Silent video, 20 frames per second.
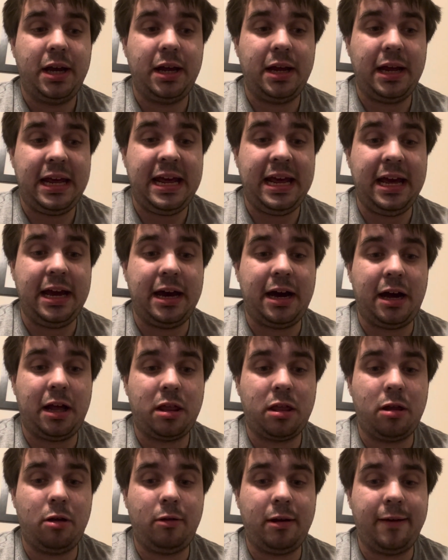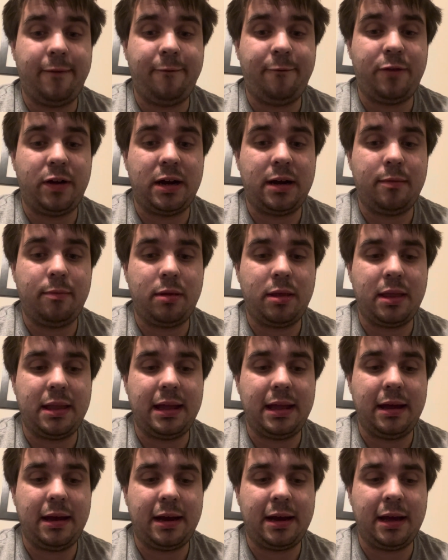he also confirms,
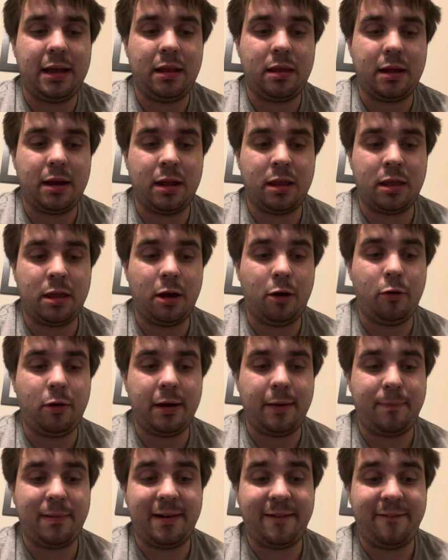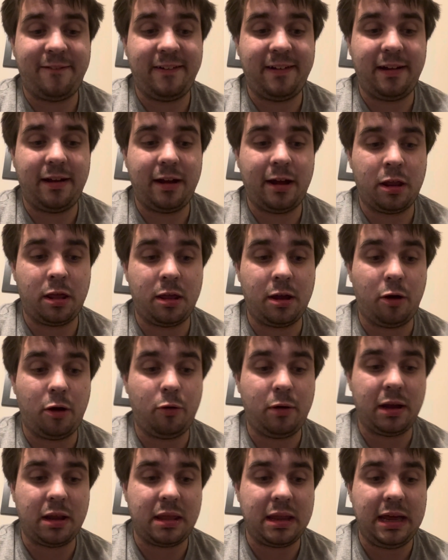because
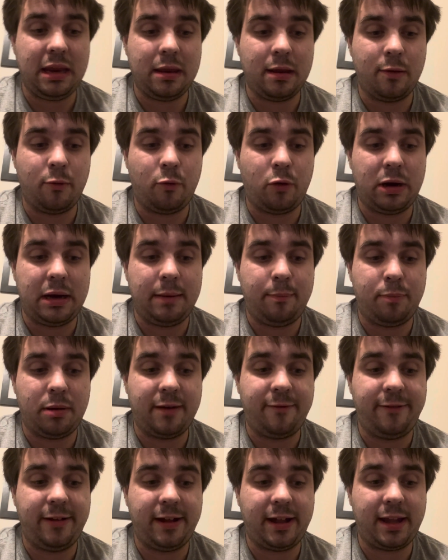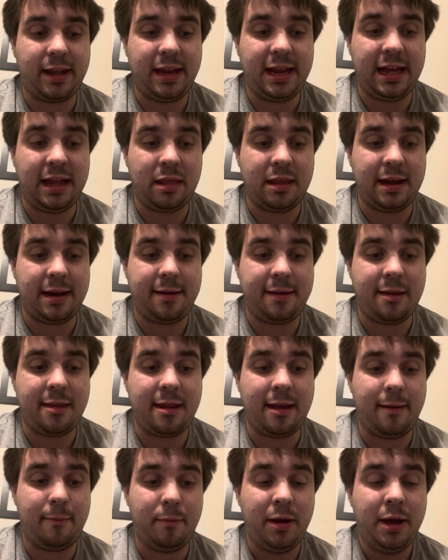Ahsoka Season 1 perfectly sets
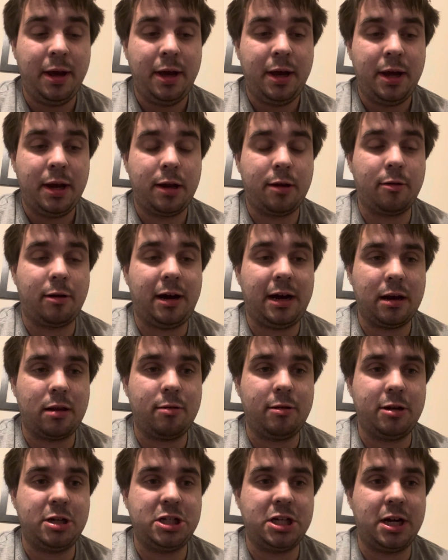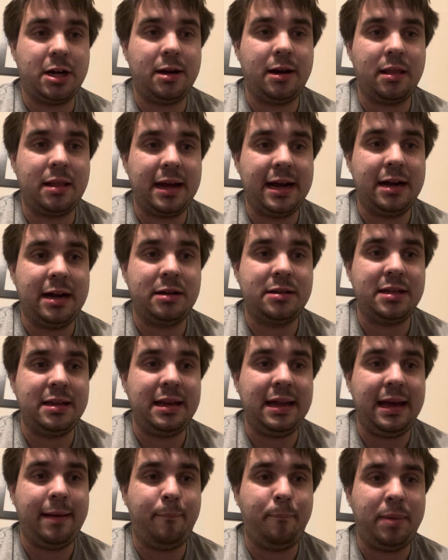up Thrawn's return as heir to
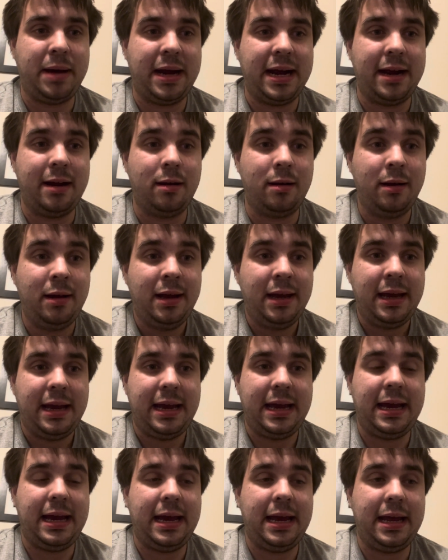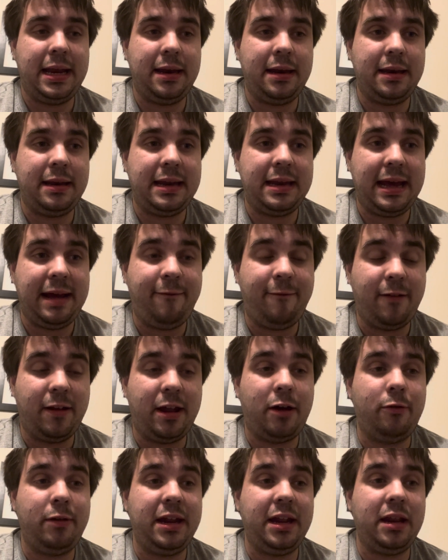the Empire, and Dave
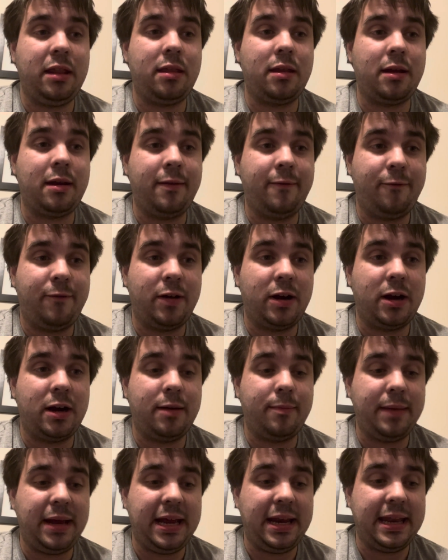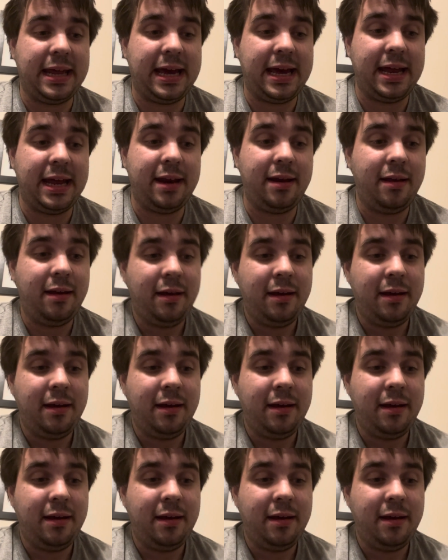Filoni's confirming that